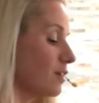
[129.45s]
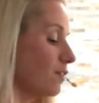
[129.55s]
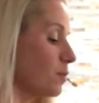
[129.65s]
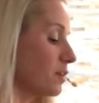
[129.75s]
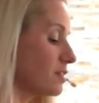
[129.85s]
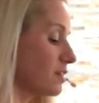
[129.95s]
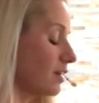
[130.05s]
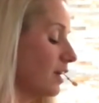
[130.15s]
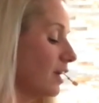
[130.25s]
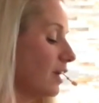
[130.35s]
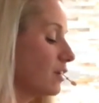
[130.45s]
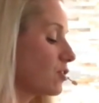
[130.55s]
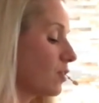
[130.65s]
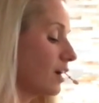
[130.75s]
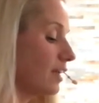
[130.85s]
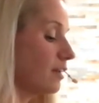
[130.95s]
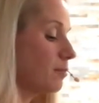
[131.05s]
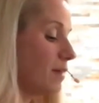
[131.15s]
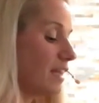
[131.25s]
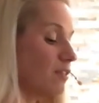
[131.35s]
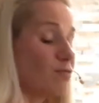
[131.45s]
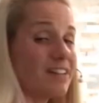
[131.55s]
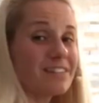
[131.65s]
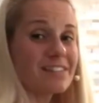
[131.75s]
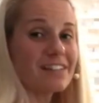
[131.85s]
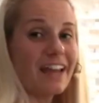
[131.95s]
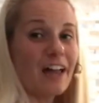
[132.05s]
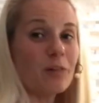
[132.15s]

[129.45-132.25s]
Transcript: So if you want to try and make the wrists and